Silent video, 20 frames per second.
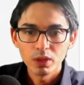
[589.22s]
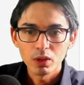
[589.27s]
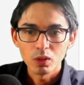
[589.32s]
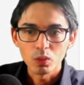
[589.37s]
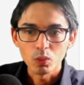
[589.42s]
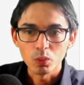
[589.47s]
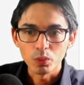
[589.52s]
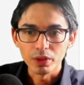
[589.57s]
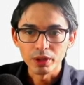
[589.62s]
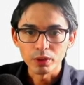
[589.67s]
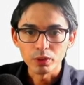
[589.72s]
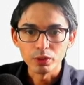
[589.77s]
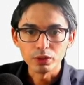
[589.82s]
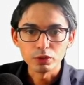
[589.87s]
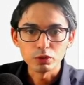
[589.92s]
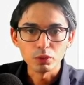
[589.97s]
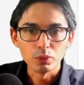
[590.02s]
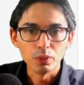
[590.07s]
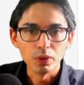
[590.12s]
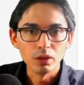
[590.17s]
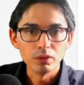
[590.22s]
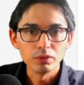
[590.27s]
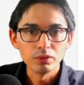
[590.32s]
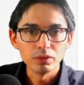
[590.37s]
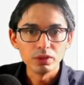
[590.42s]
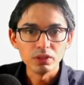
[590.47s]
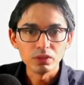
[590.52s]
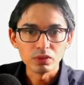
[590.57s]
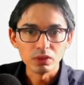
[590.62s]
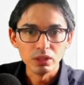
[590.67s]
we are going to run
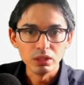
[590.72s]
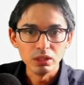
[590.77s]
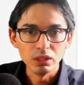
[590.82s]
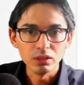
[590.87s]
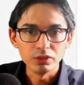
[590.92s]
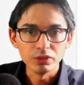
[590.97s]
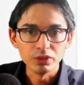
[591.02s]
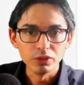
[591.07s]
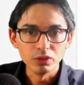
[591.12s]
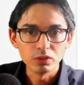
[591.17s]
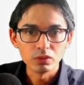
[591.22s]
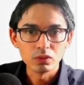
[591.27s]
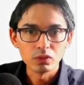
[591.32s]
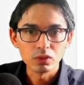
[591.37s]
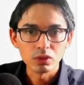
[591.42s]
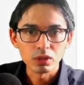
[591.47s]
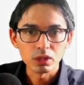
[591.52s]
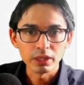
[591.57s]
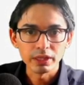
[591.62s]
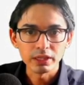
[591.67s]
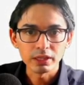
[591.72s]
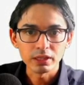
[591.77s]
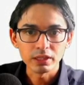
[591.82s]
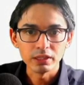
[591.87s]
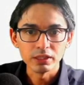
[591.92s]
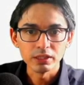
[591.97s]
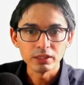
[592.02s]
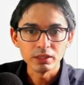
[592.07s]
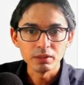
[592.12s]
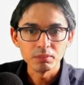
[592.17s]
this cell. Just click
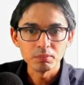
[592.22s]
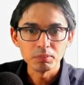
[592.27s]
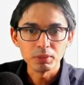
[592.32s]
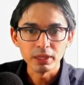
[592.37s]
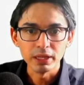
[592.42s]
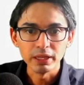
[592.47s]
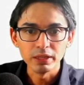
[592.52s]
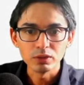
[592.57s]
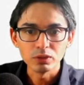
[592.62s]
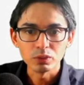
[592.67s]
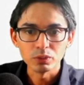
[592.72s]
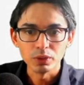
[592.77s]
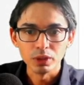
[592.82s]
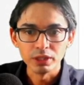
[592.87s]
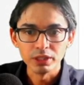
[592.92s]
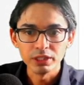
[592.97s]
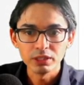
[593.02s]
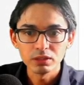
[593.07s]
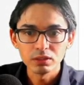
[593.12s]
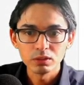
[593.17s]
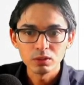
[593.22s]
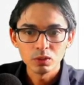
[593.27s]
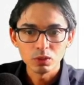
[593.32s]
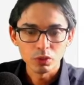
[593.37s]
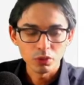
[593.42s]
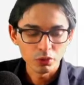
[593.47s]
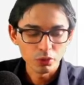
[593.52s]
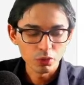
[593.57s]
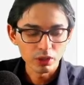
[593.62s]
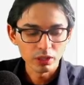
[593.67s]
here and play to run it, or
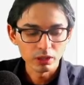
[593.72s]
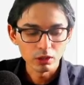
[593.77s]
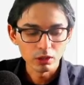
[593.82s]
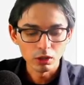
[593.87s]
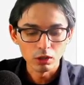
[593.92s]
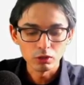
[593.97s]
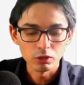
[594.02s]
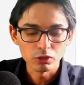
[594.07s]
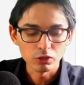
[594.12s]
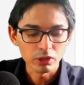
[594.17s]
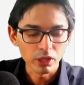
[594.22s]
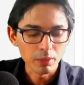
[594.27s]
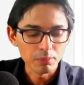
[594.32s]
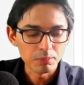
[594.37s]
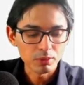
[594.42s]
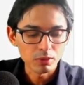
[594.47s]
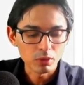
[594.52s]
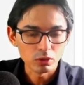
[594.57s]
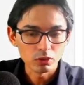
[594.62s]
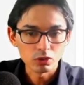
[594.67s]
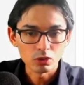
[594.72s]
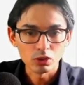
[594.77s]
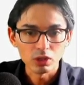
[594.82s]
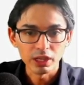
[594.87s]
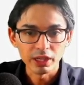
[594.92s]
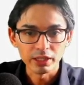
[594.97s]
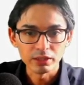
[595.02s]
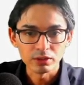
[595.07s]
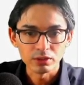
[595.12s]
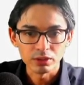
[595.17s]
you can also type
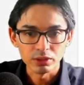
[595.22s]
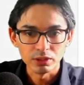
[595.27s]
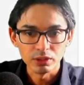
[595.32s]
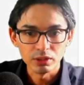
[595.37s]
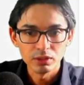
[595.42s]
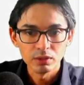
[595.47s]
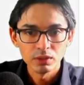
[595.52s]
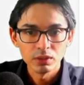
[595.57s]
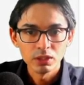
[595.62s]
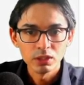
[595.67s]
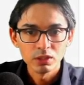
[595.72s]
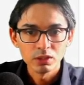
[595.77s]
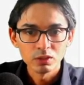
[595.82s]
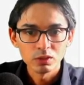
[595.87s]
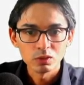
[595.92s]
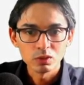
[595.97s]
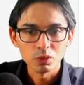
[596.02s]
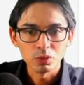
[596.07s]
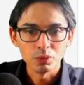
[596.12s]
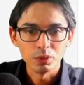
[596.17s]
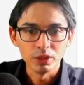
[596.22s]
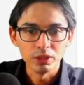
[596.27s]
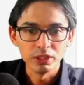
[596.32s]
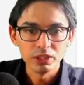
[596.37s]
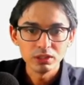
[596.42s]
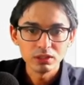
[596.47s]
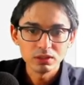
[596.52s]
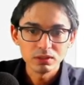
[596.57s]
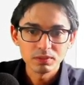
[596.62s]
Control-Enter to run it.